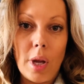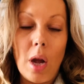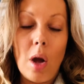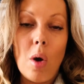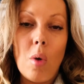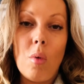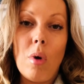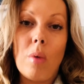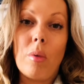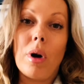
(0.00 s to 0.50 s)

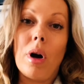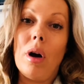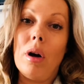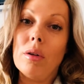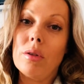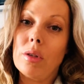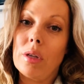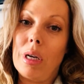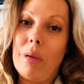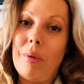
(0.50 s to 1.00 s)
What we're
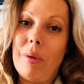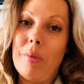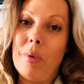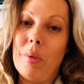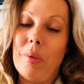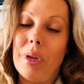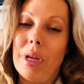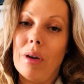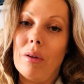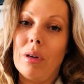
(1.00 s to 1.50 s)
also going to be
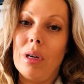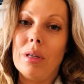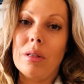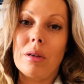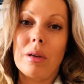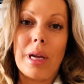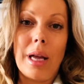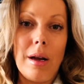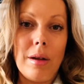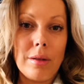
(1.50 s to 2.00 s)
pooping out is
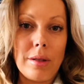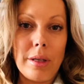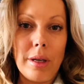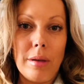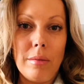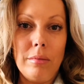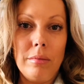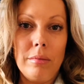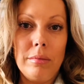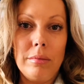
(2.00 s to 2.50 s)
our
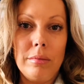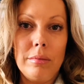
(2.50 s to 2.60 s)
calcium.